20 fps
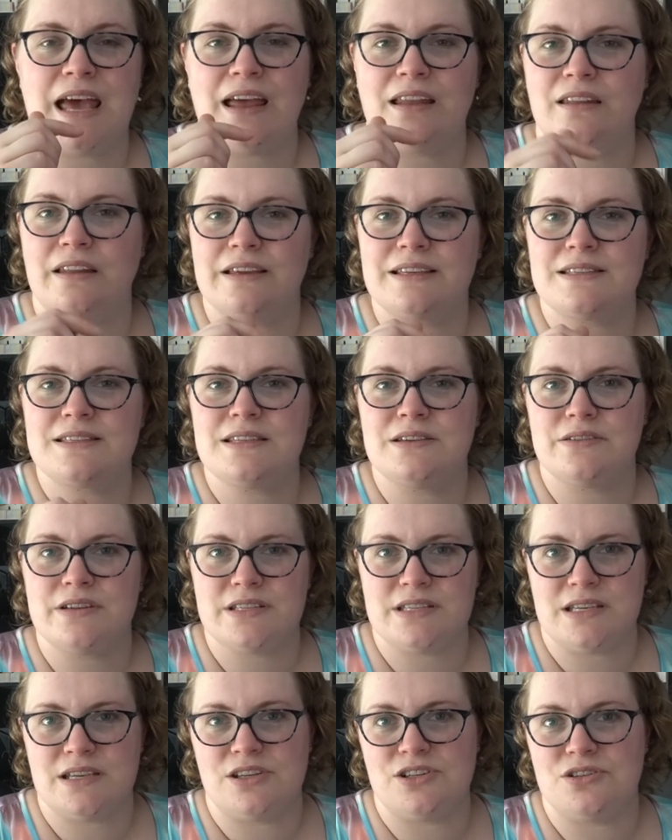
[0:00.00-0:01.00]
like
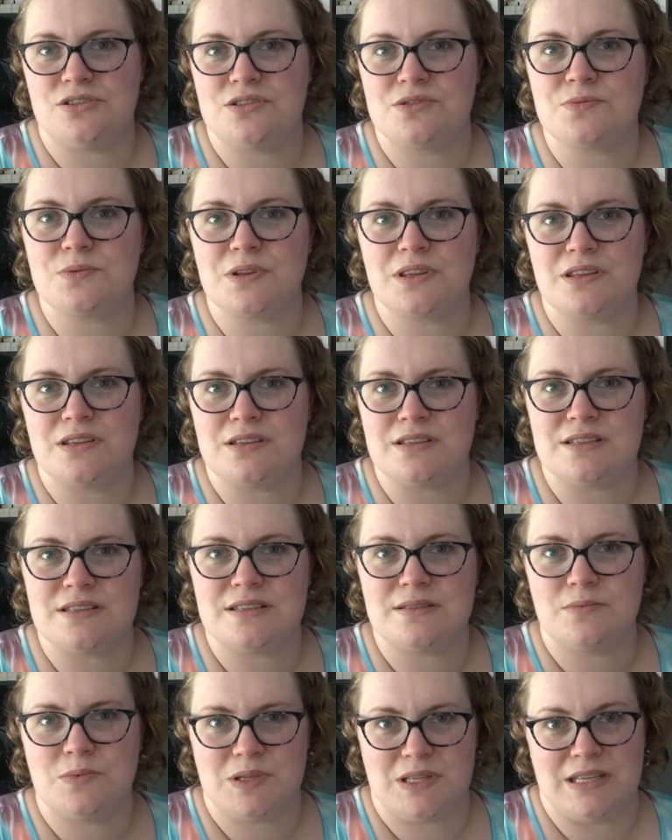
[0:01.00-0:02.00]
serious issues with
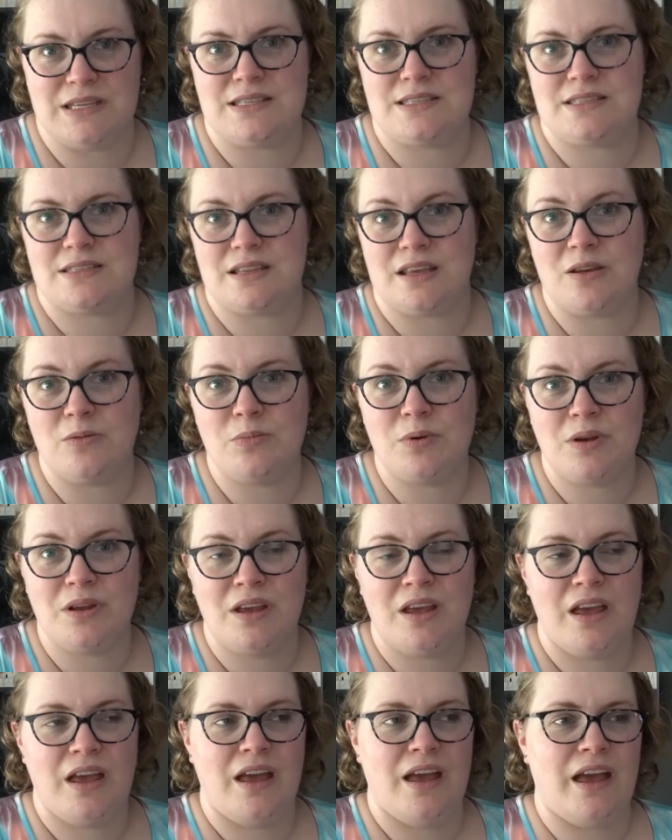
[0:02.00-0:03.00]
his sleep.
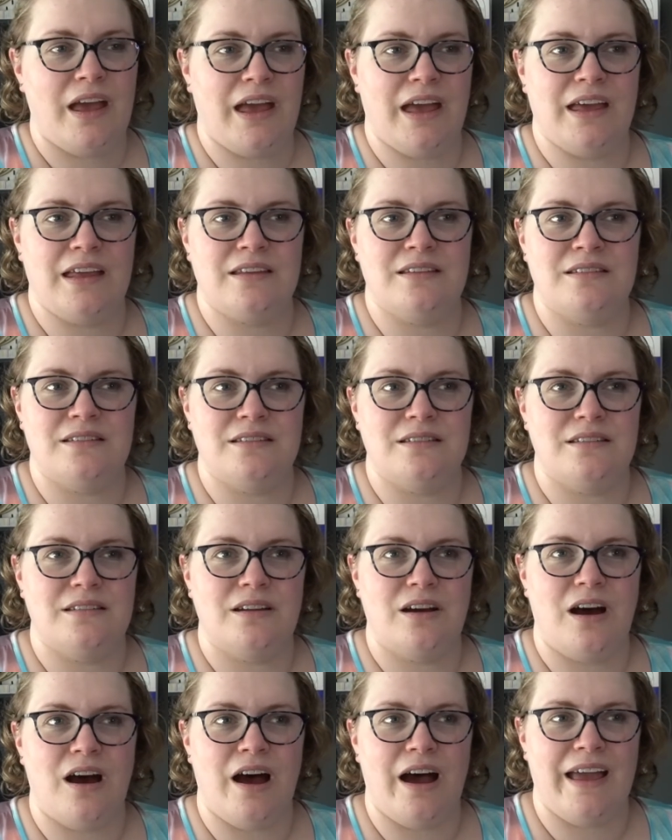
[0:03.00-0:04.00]
And
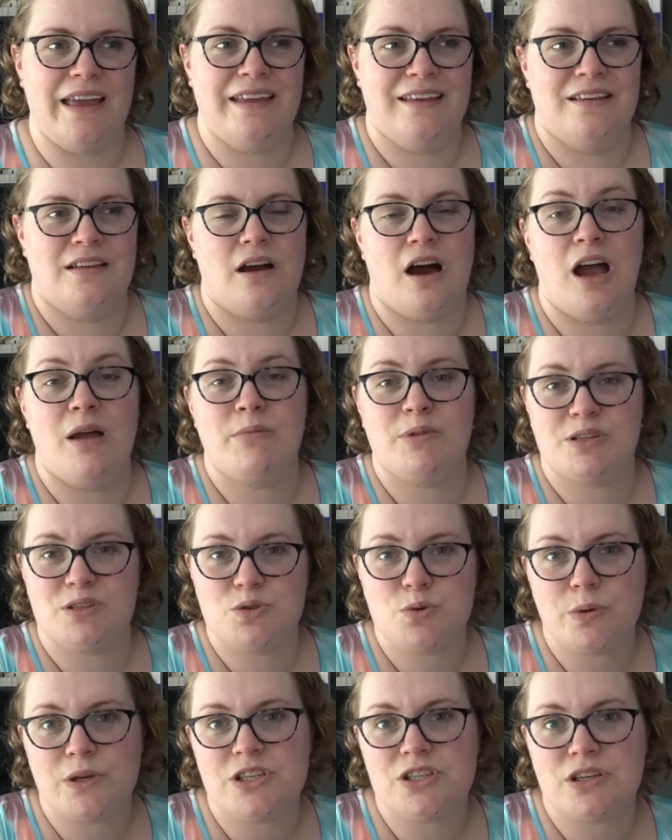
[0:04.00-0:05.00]
I'm a
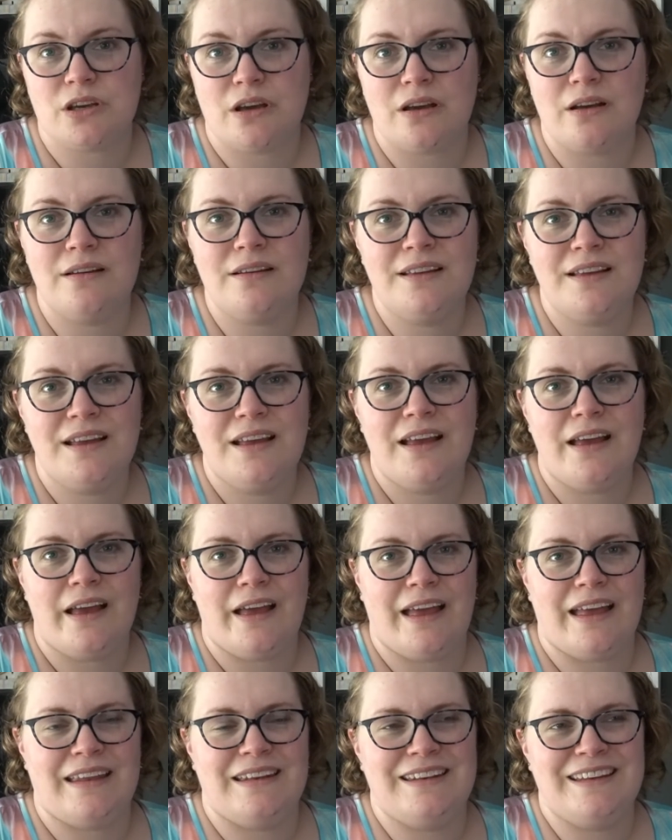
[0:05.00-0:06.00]
twitcher
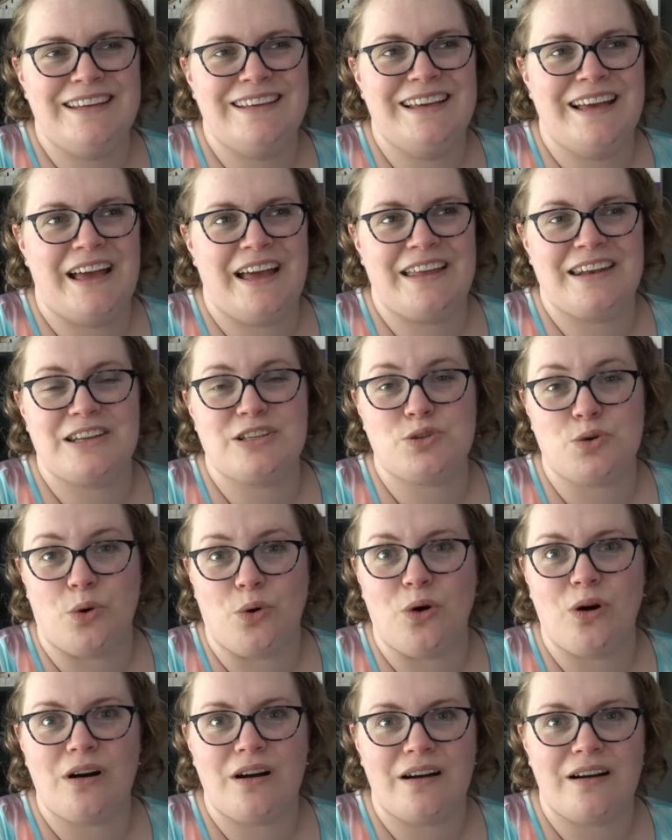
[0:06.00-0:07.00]
and a
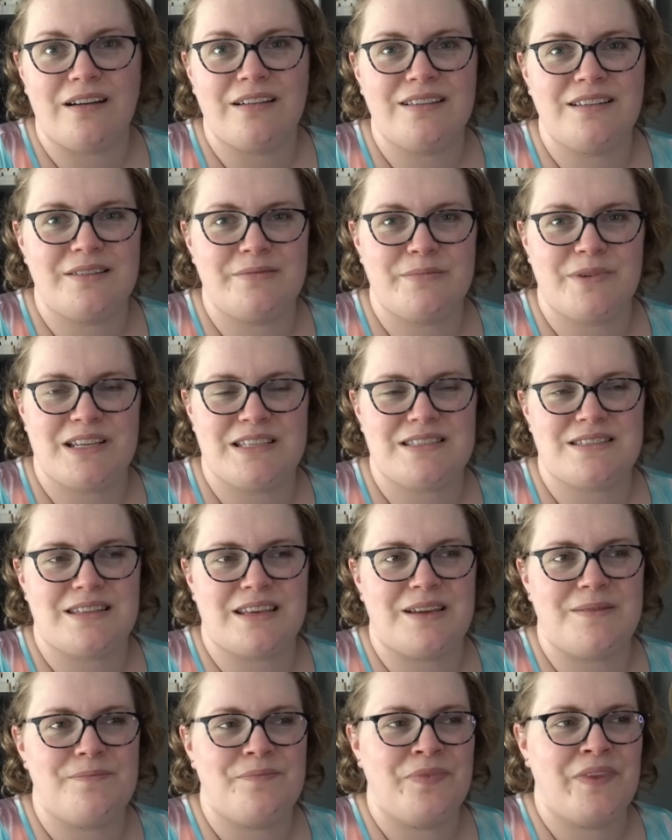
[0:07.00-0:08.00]
talker in my
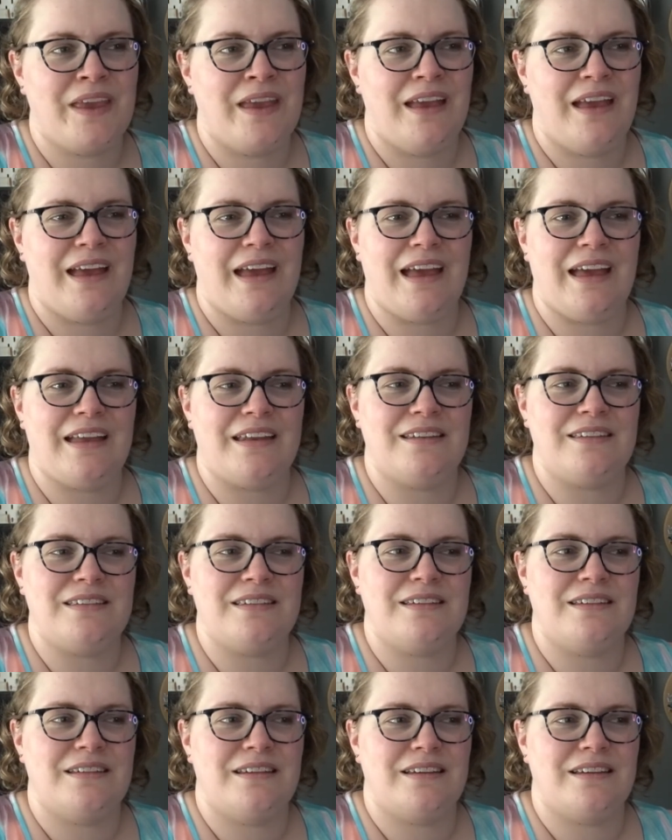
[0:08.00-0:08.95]
sleep, and